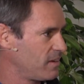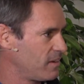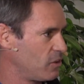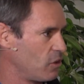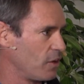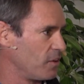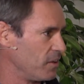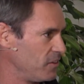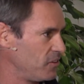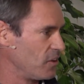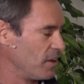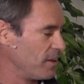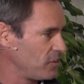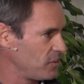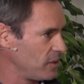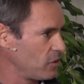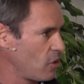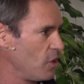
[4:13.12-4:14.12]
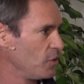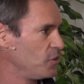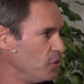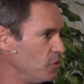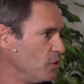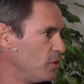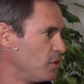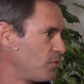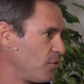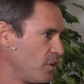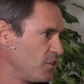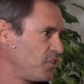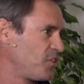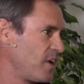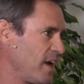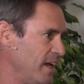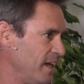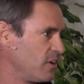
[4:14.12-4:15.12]
got it. So they said, can't you do this for
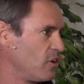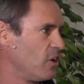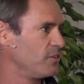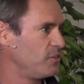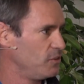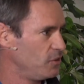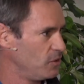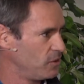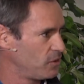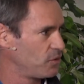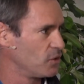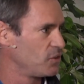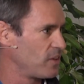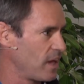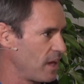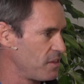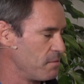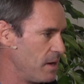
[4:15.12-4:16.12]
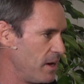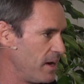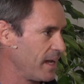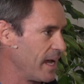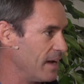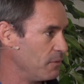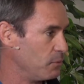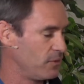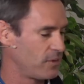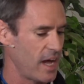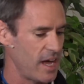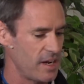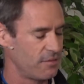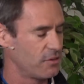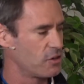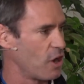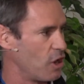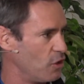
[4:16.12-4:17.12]
Australia? Can't you do this for South America? And we've kind
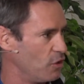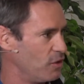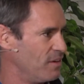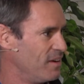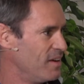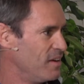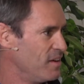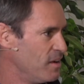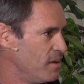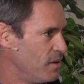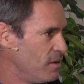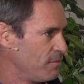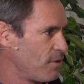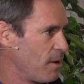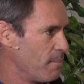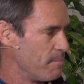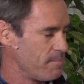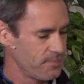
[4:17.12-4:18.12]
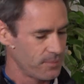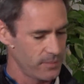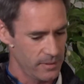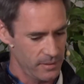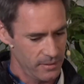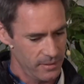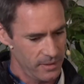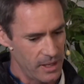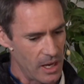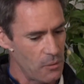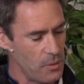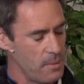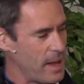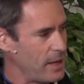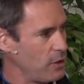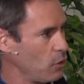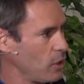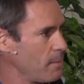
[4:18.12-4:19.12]
of grown from, we
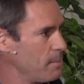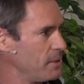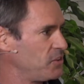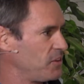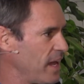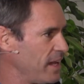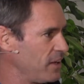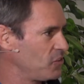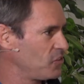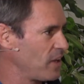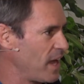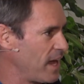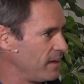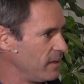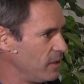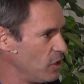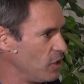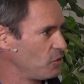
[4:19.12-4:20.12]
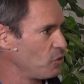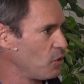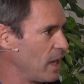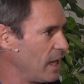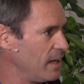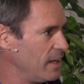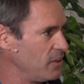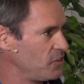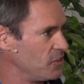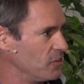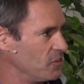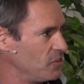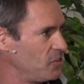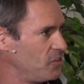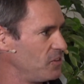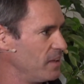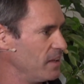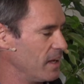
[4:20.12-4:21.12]
made all our mistakes and learned all our
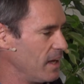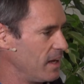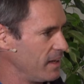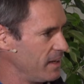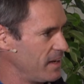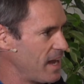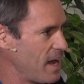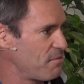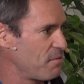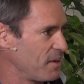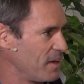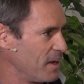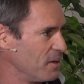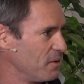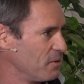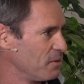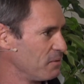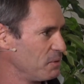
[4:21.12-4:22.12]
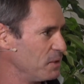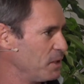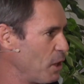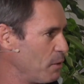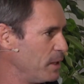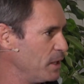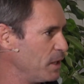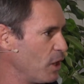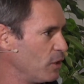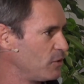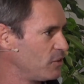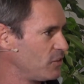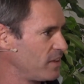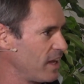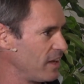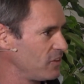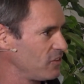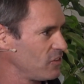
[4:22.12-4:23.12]
lessons in Africa. Nobody
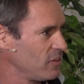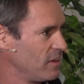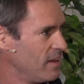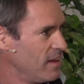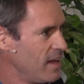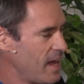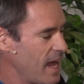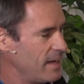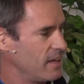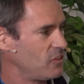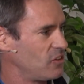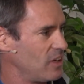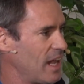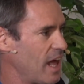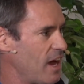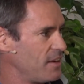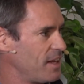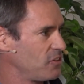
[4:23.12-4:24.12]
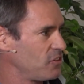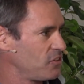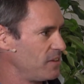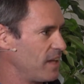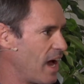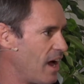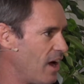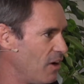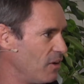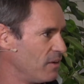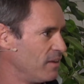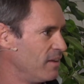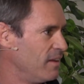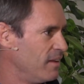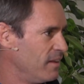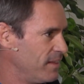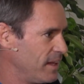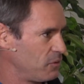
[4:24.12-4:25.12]
noticed us. And it's allowed us now
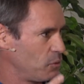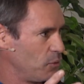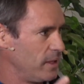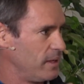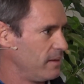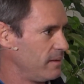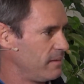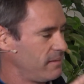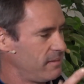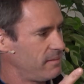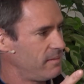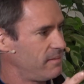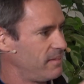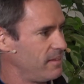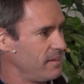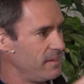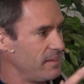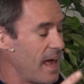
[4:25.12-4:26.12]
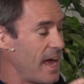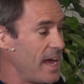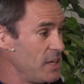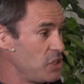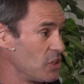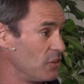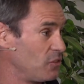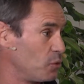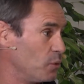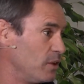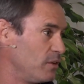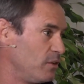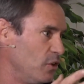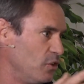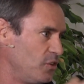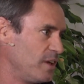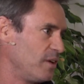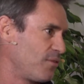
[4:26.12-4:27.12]
that the agents who were
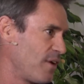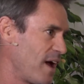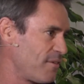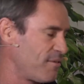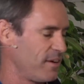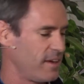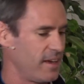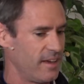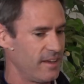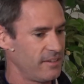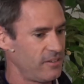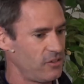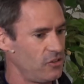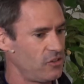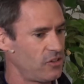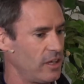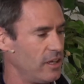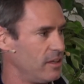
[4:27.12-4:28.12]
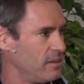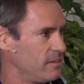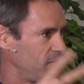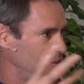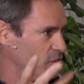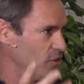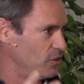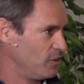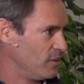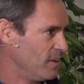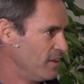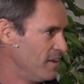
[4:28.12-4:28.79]
using it for Africa to sell to